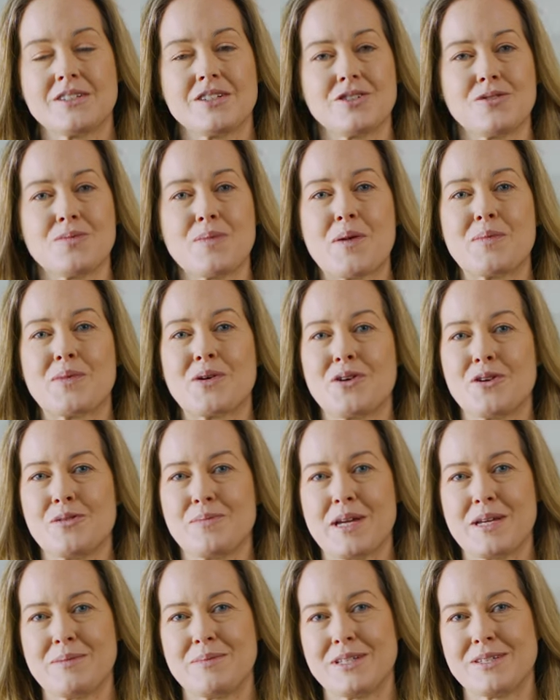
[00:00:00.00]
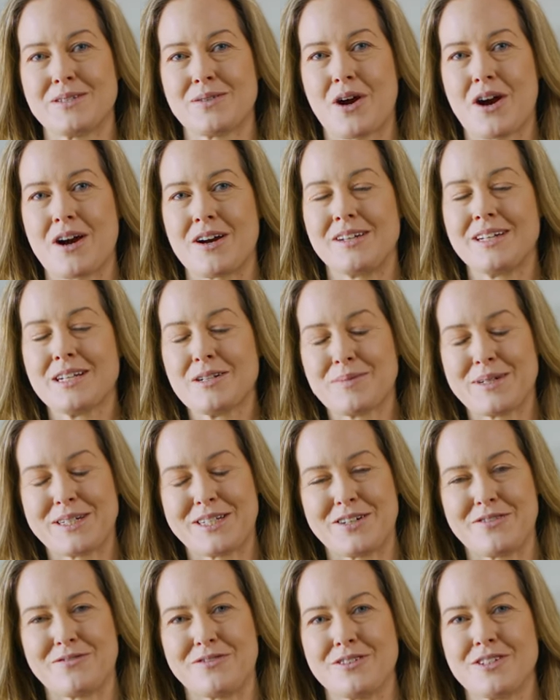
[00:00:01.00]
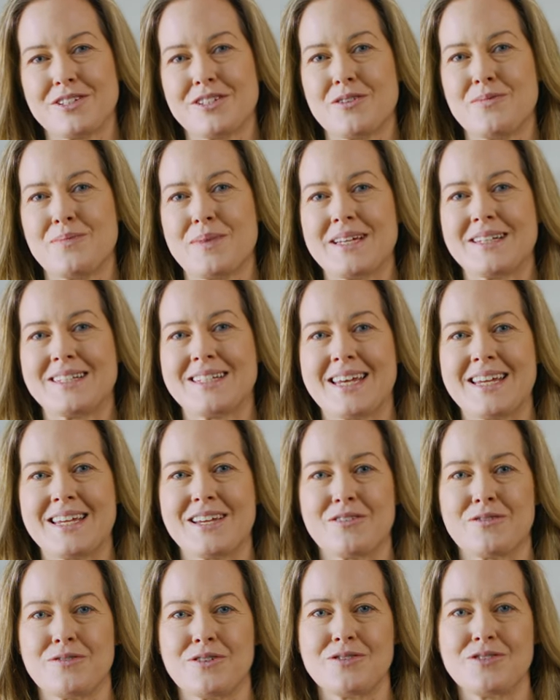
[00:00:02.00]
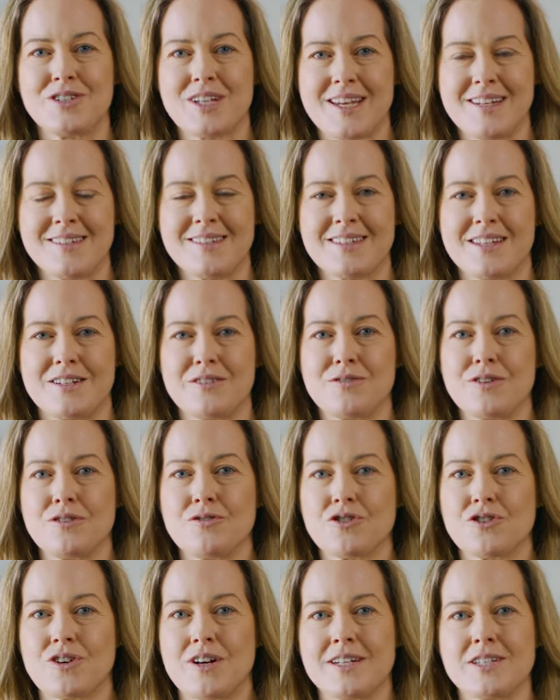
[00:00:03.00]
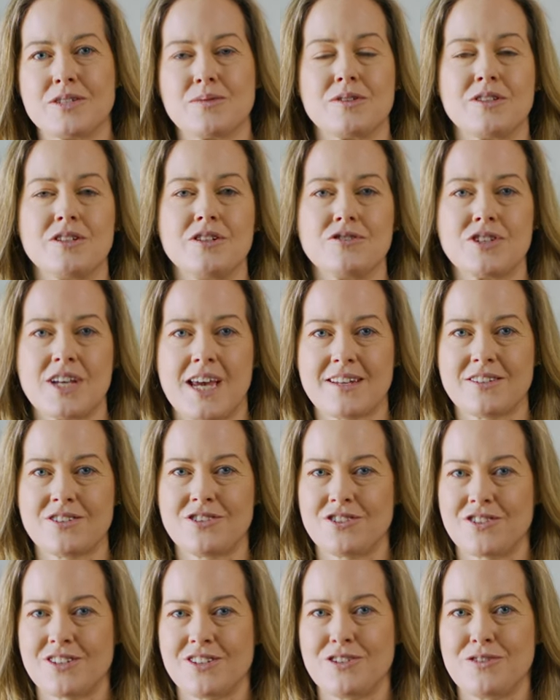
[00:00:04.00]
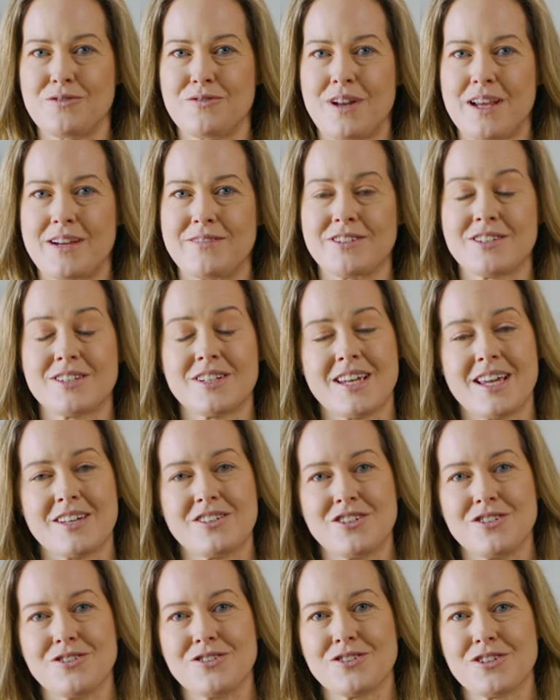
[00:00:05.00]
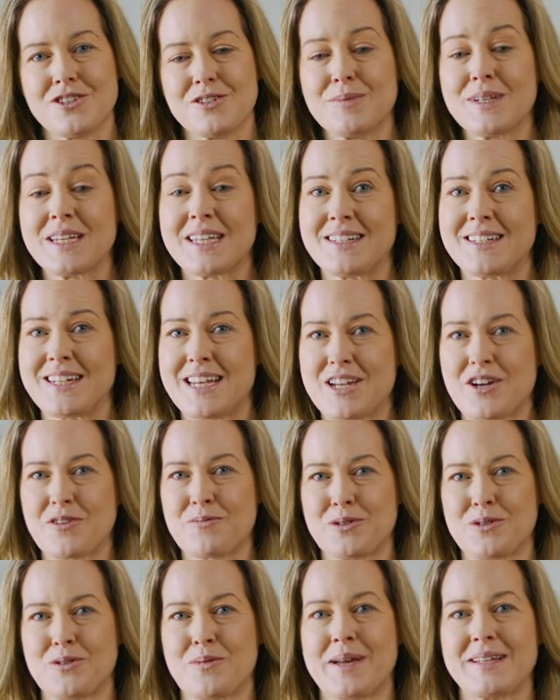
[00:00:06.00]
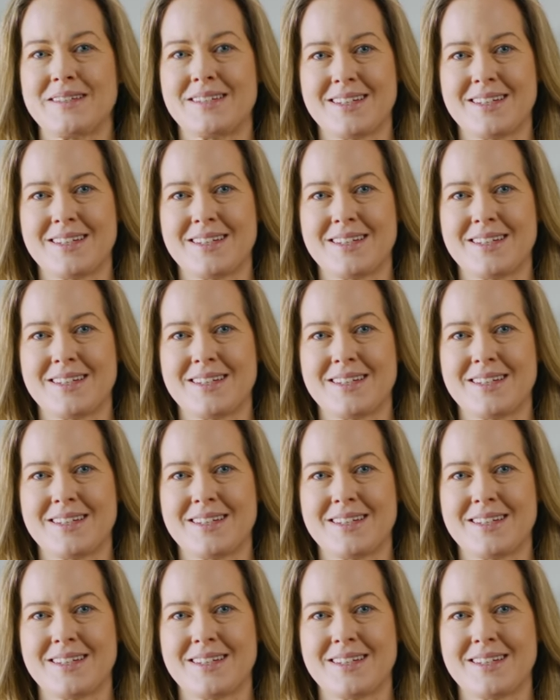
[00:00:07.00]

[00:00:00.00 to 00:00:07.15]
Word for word: Just remember all babies are a little bit different. Some might take a few tastes and a few tries with new textures and new flavours to get used to them. It can take up to about